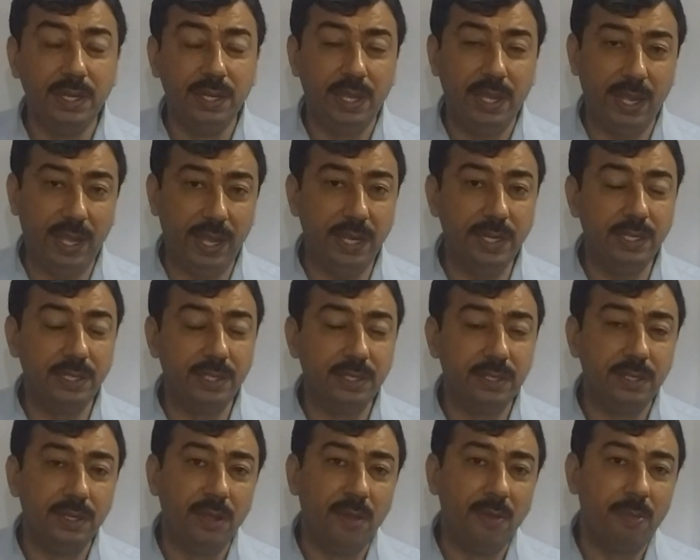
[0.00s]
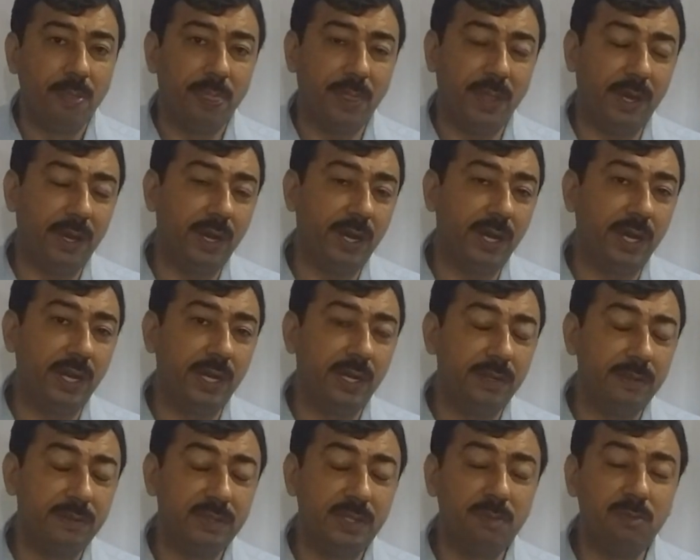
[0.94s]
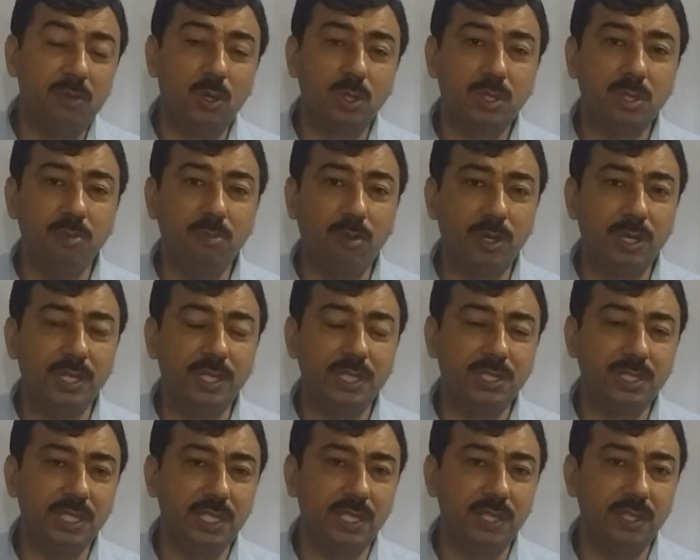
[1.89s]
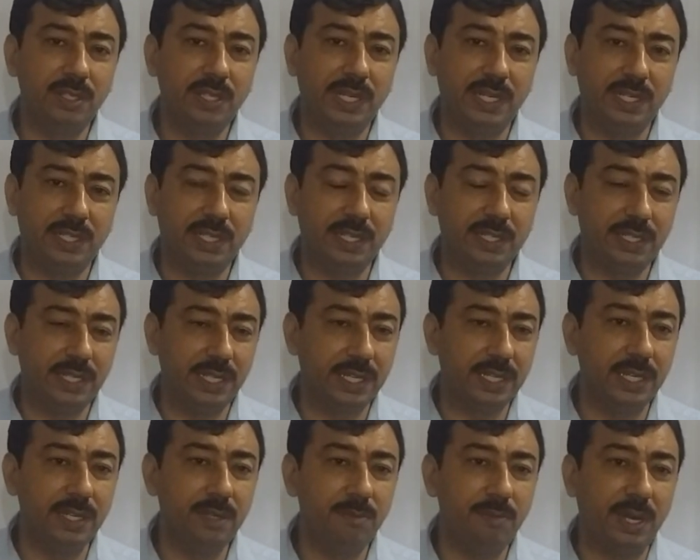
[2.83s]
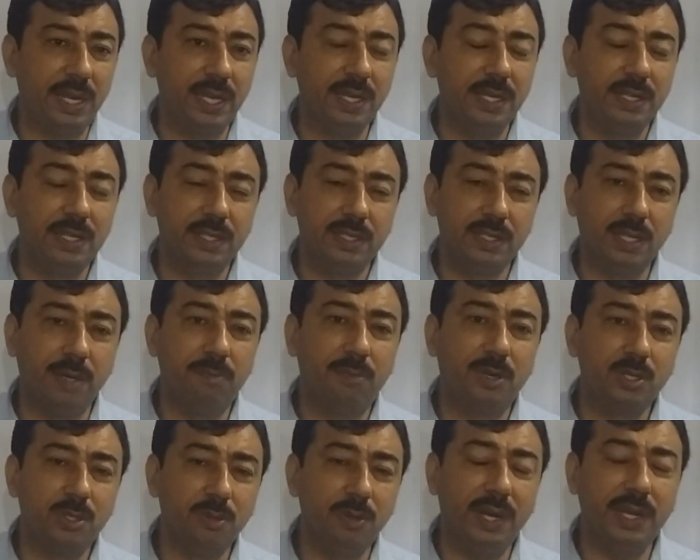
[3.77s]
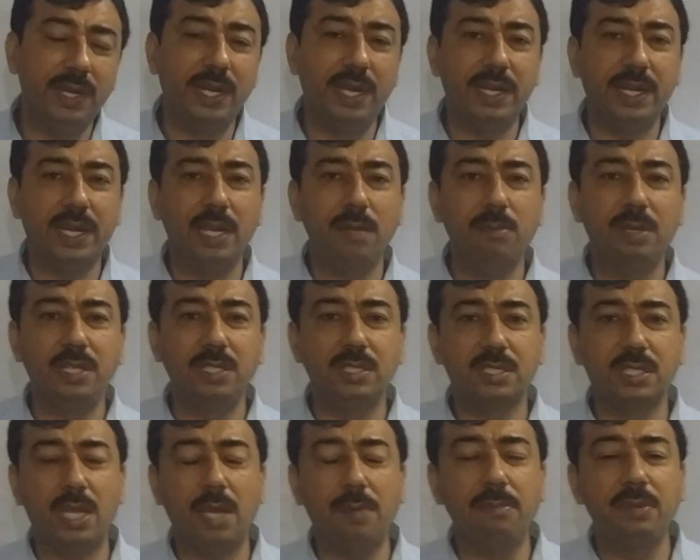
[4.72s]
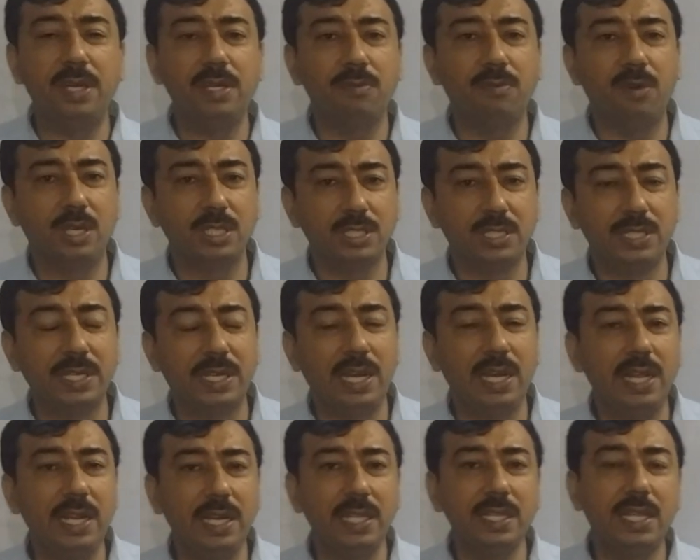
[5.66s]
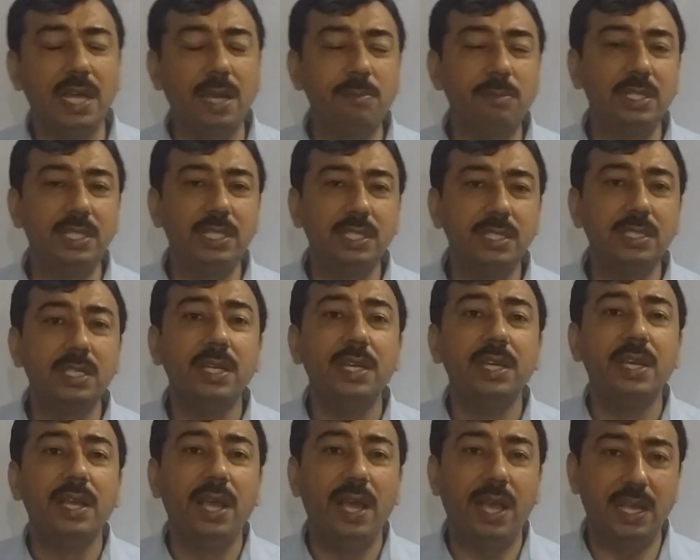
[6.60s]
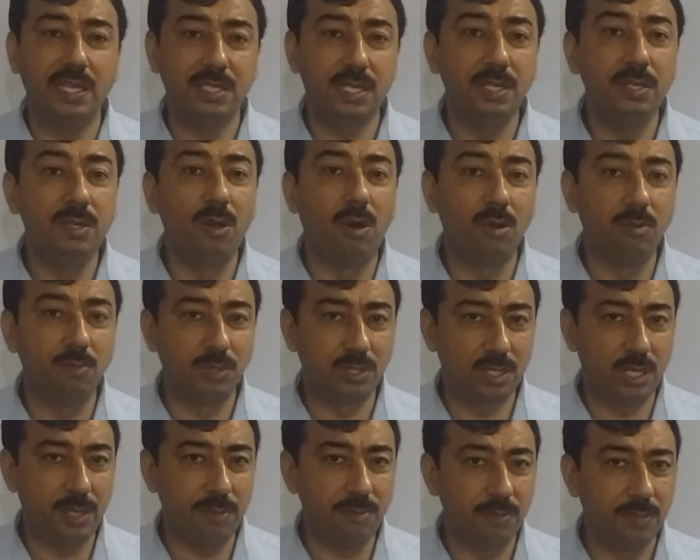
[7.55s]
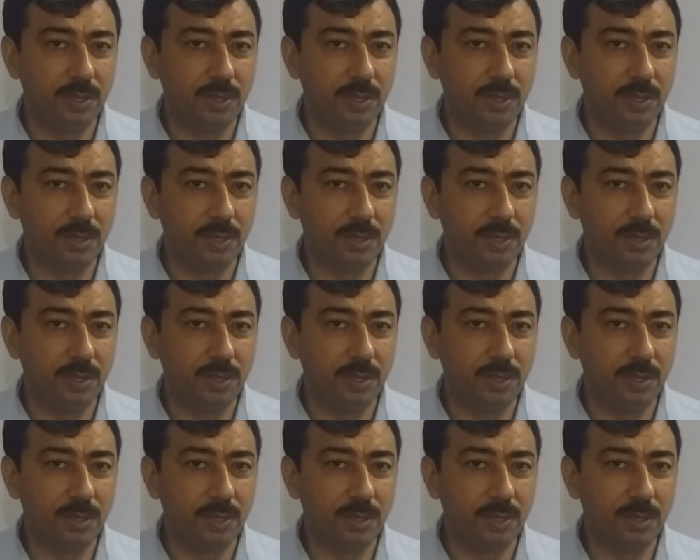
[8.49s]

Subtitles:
and the most important decision that taken by the Bhutto at that time and his cabinet was declaring the Ahmadis as a non-Muslim.